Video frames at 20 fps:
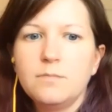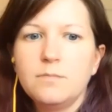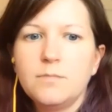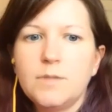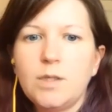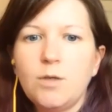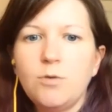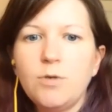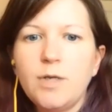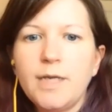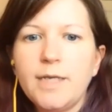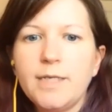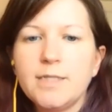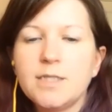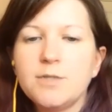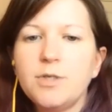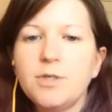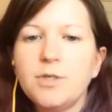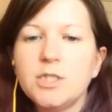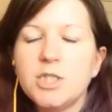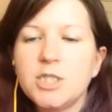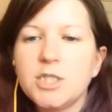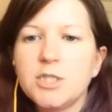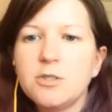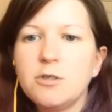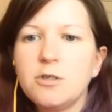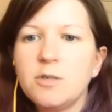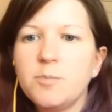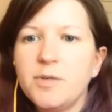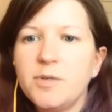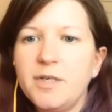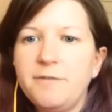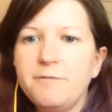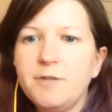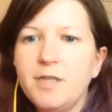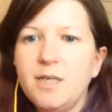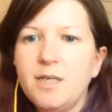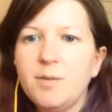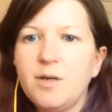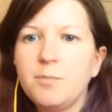Okay, so I'll just talk
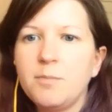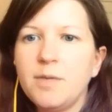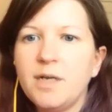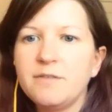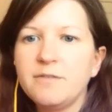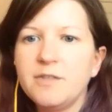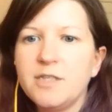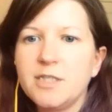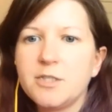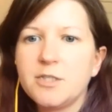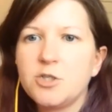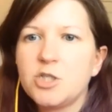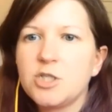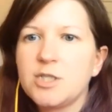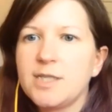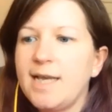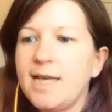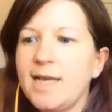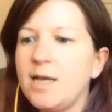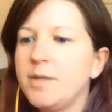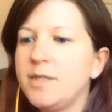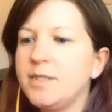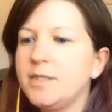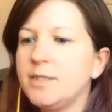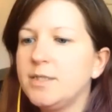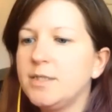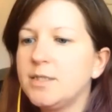briefly about my research lab, and